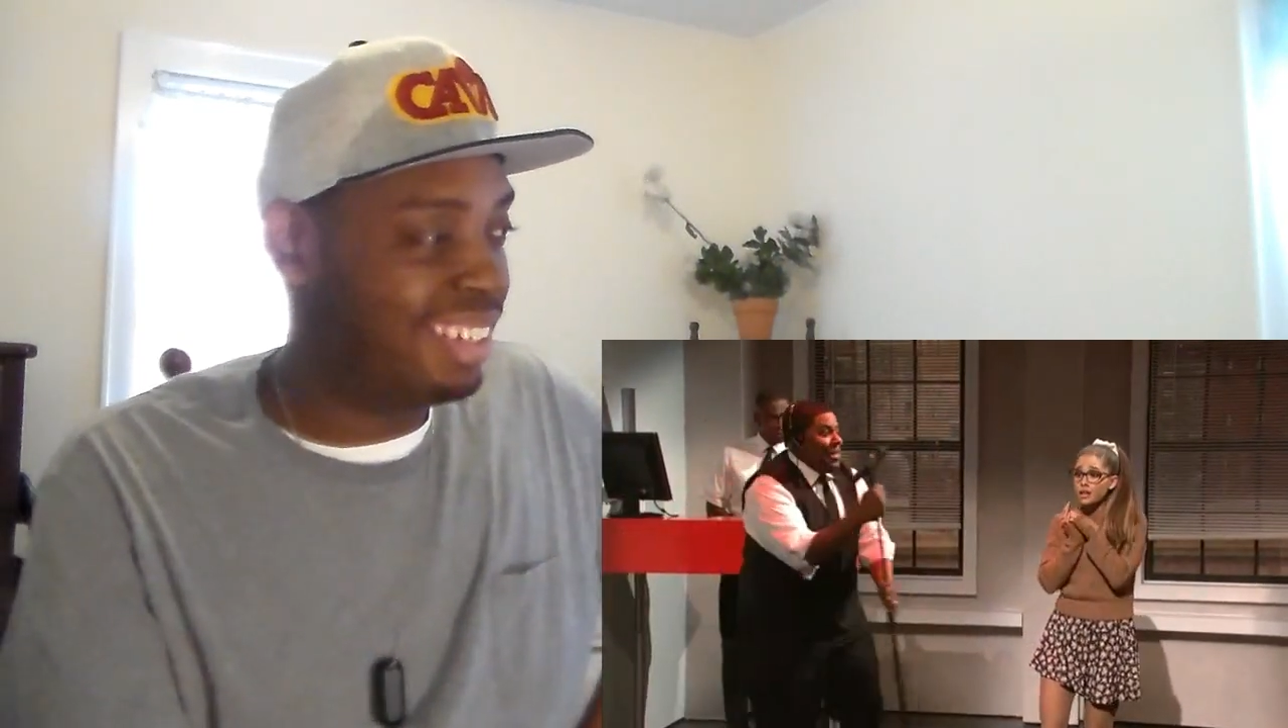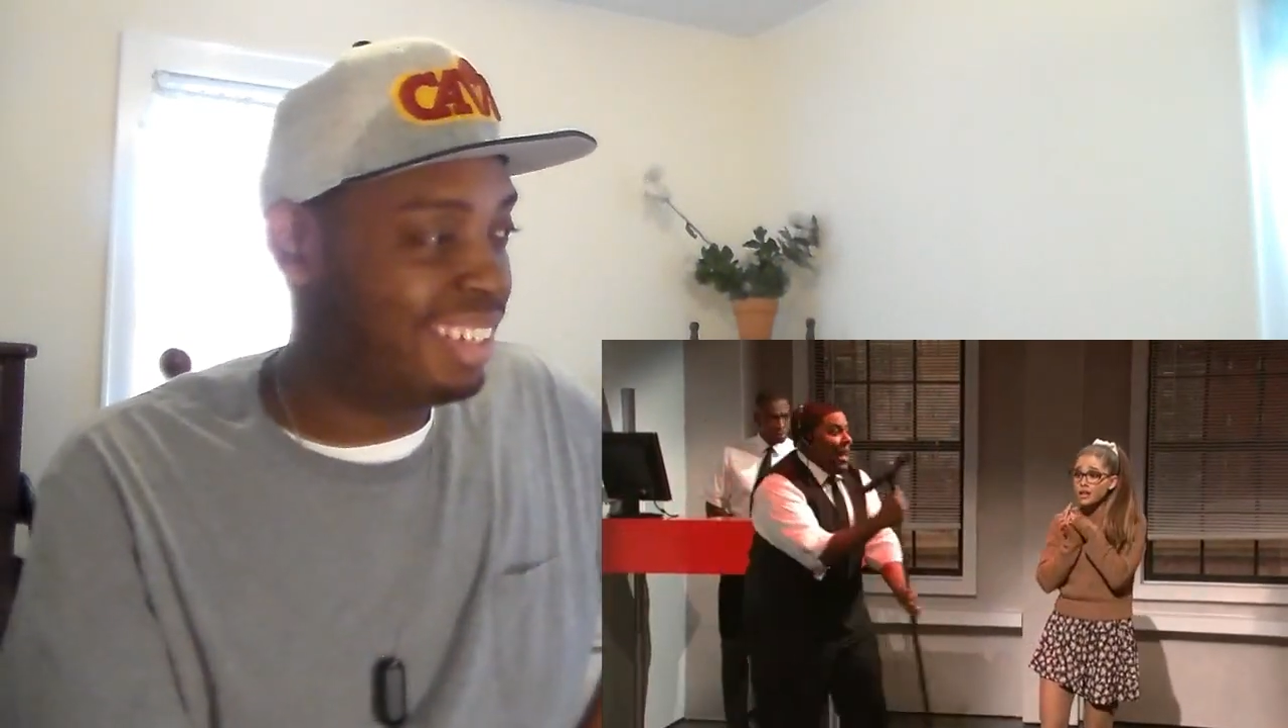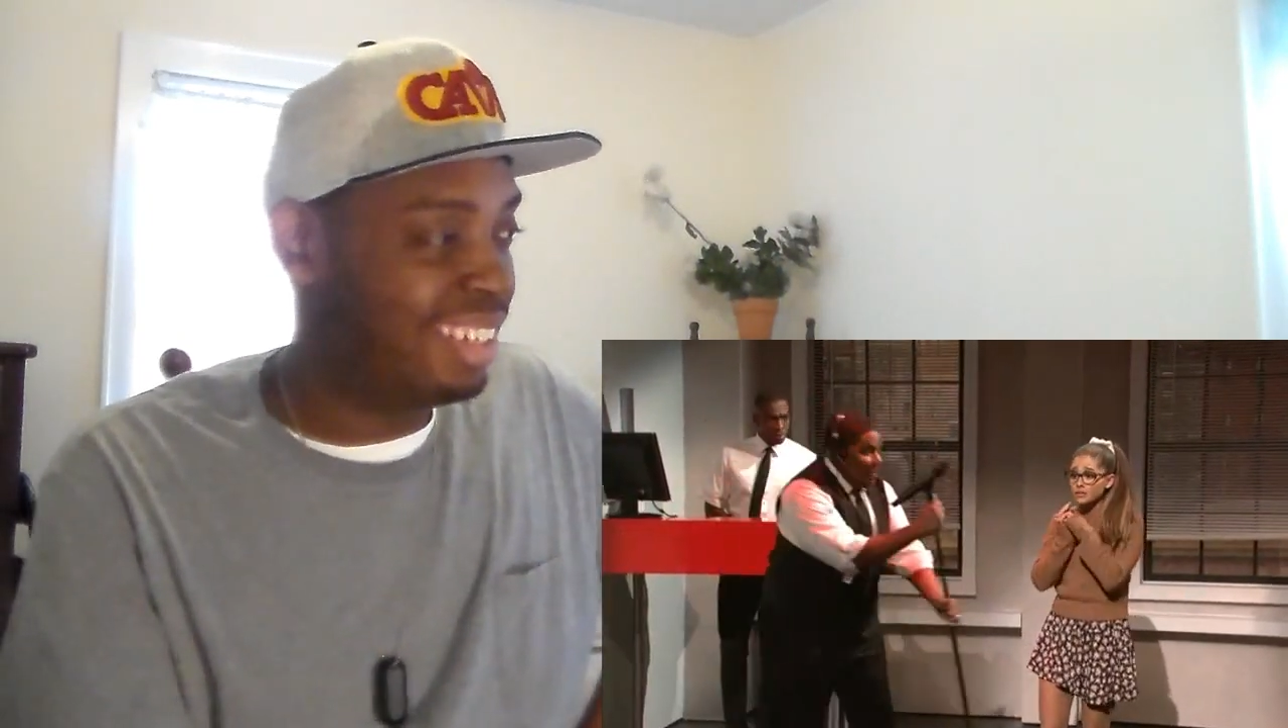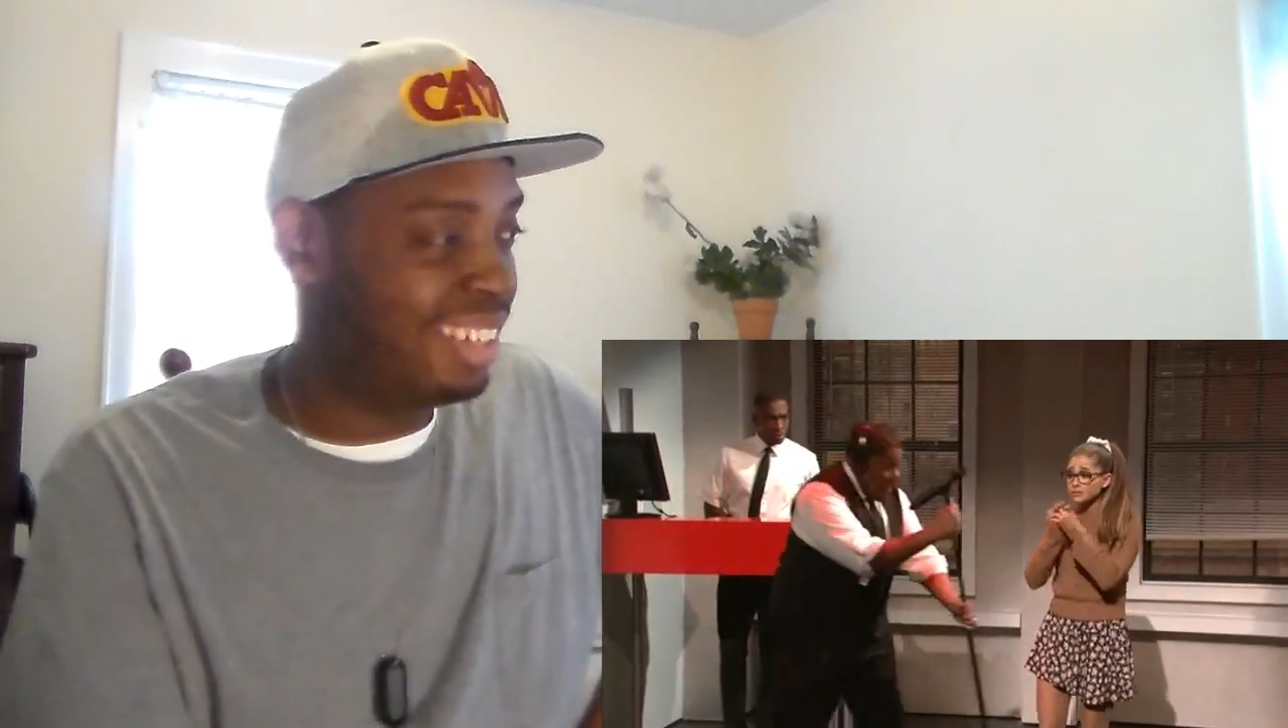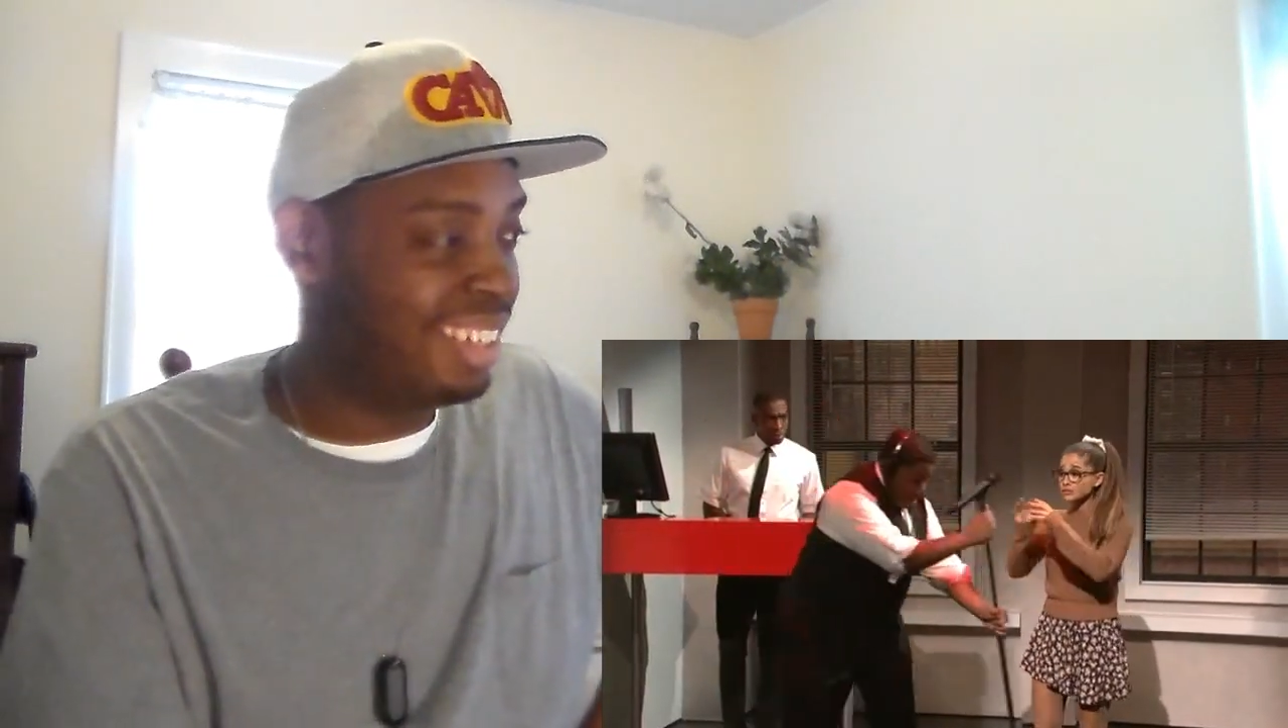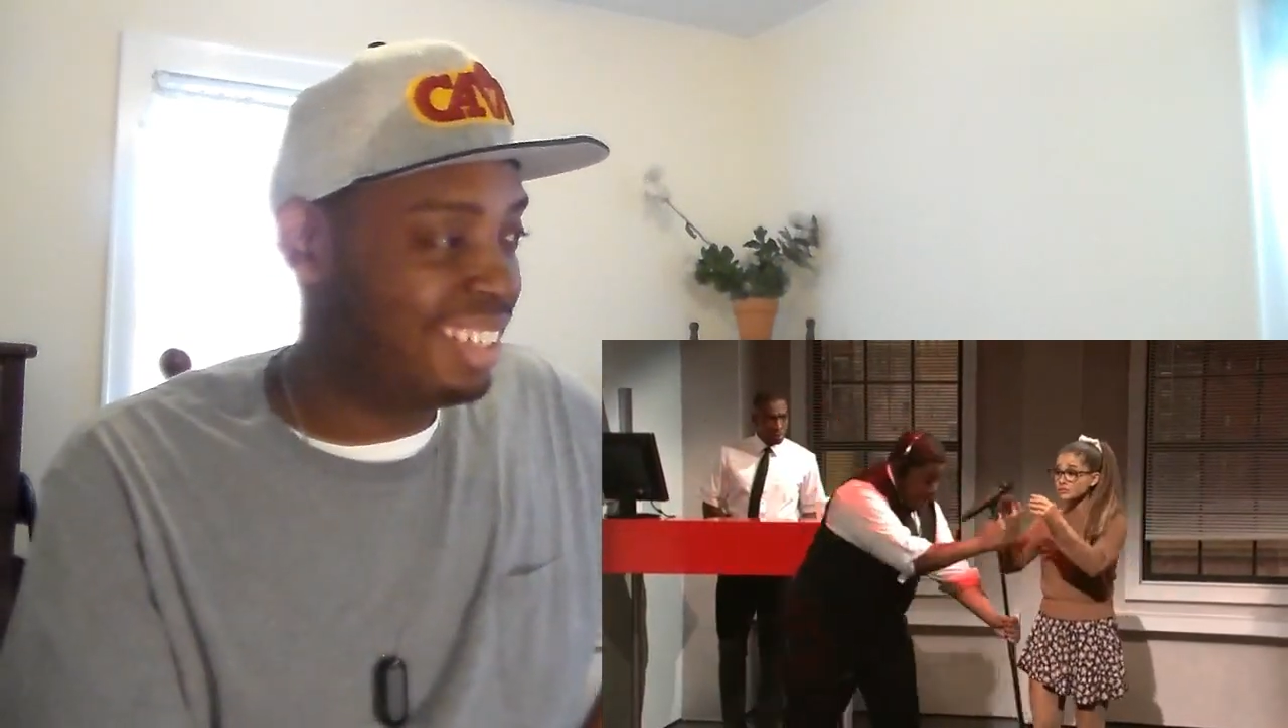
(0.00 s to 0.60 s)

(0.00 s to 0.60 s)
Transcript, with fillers: damn it.